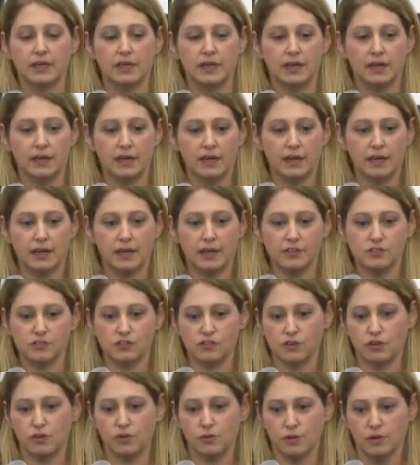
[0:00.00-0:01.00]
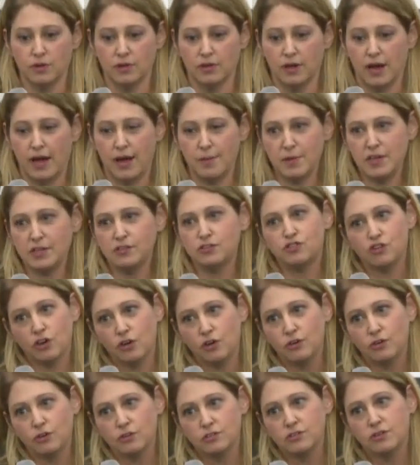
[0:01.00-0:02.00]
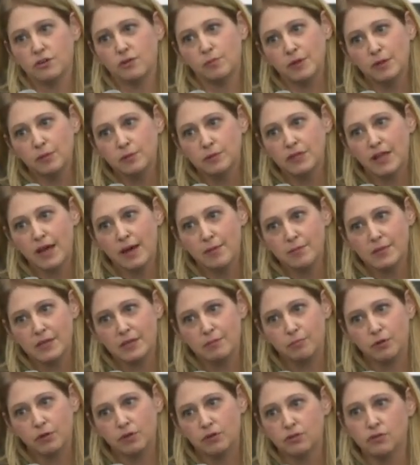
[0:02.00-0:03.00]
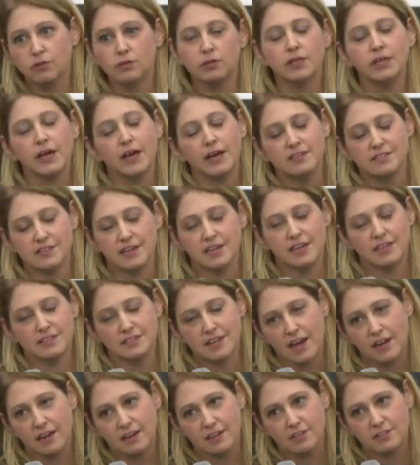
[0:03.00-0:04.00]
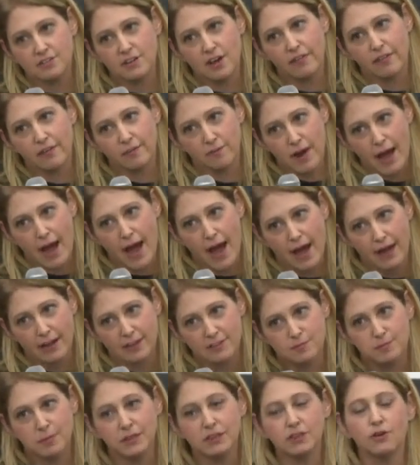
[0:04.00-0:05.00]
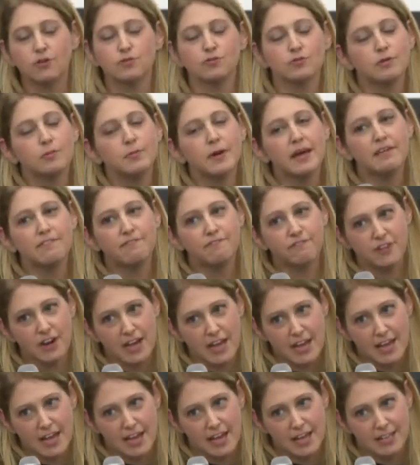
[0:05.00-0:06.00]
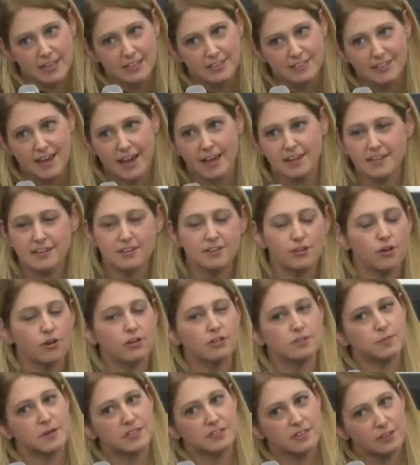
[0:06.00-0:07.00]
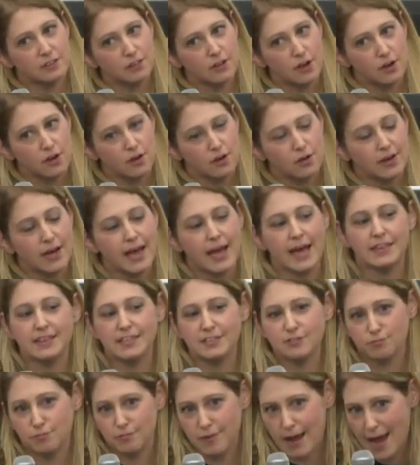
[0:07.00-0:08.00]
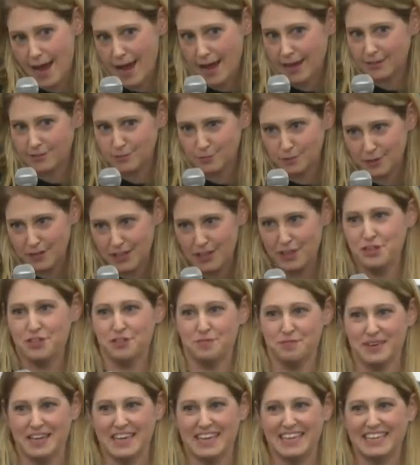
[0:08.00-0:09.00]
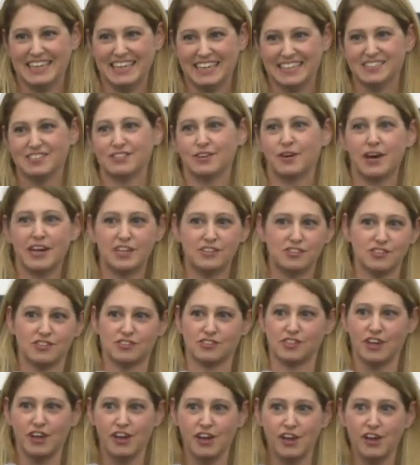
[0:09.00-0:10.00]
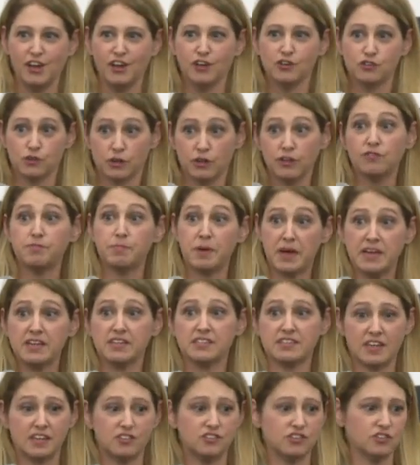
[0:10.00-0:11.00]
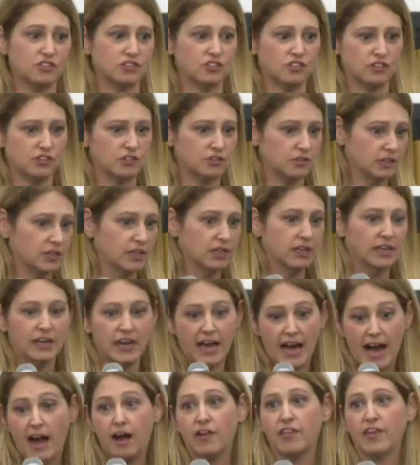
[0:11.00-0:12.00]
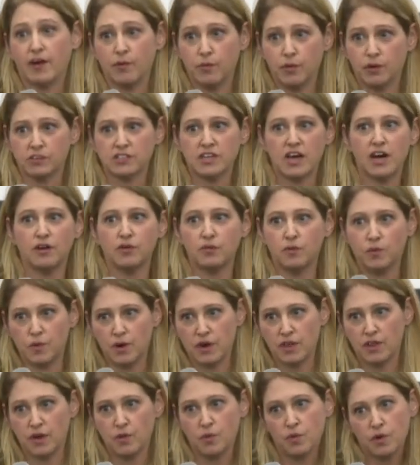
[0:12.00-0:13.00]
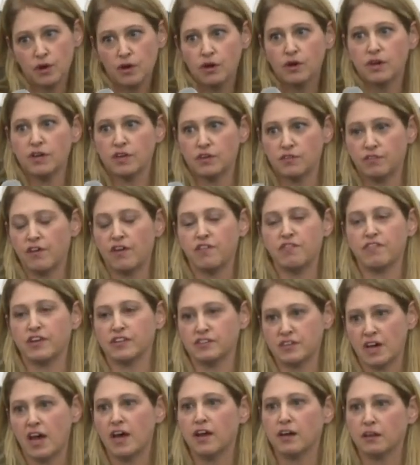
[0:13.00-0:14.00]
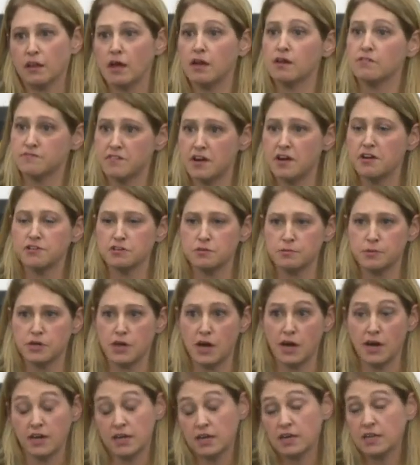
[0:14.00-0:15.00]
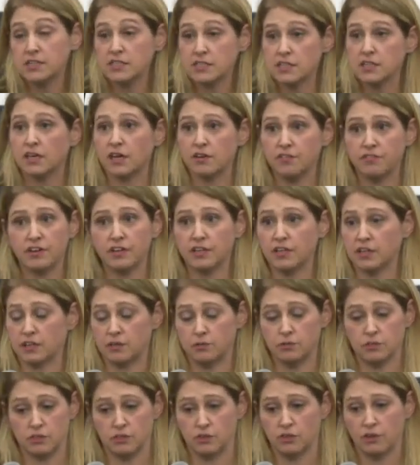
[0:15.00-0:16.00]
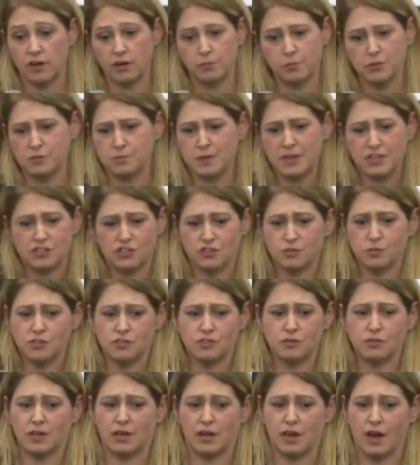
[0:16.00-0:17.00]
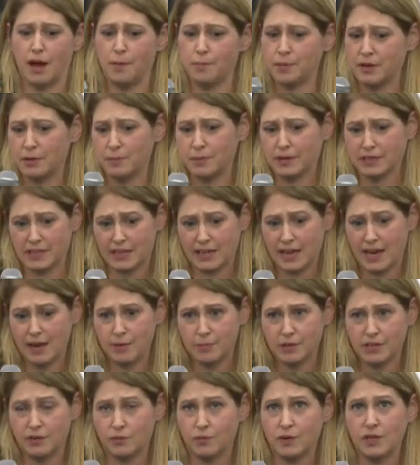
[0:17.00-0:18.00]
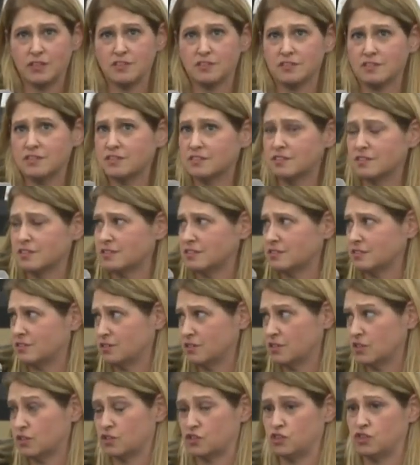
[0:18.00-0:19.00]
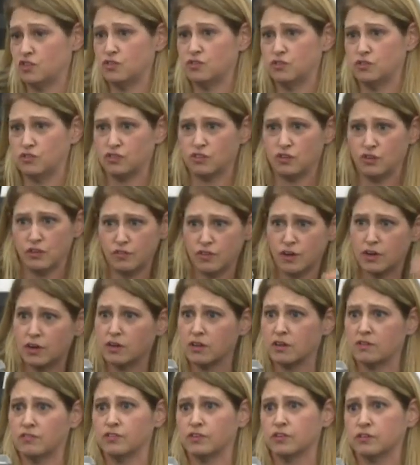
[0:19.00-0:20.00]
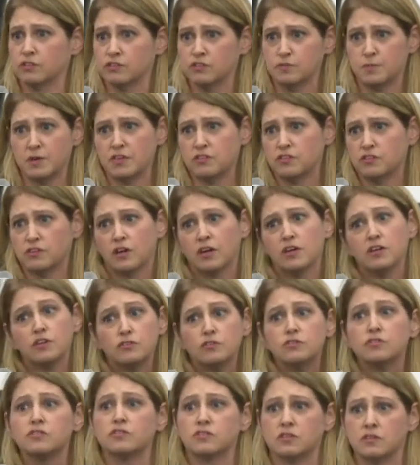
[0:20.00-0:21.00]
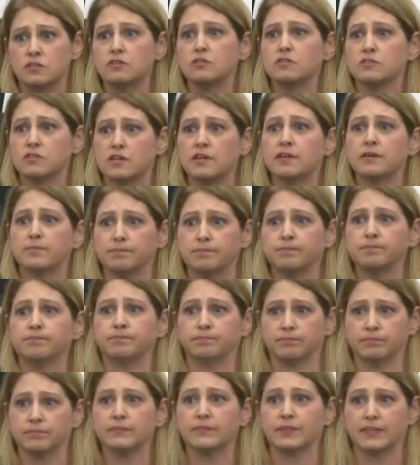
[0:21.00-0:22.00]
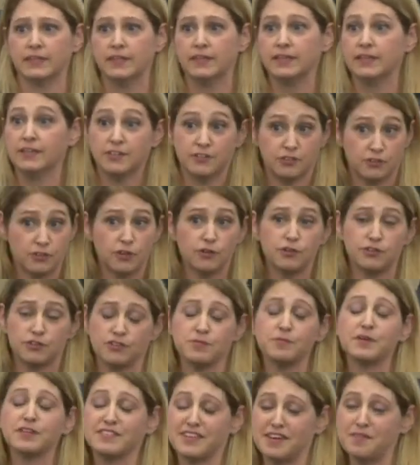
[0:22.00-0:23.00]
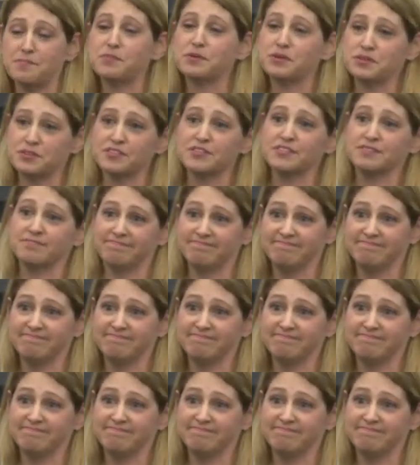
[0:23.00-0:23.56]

Uh, and so I made jokes. Nobody would let me put googly eyes and antennas on the racks. But those were my friends. I didn't go to space alone. I had these racks with me. And so I just sort of paid attention to how that worked out and where they were and if I felt I had a lot of volume or not. And I did. I felt like it was incredibly spacious. Once you get up and about the cabin in weightlessness, it's, it's huge. You know, you've got all that vertical space you're not used to using. So there are some examples.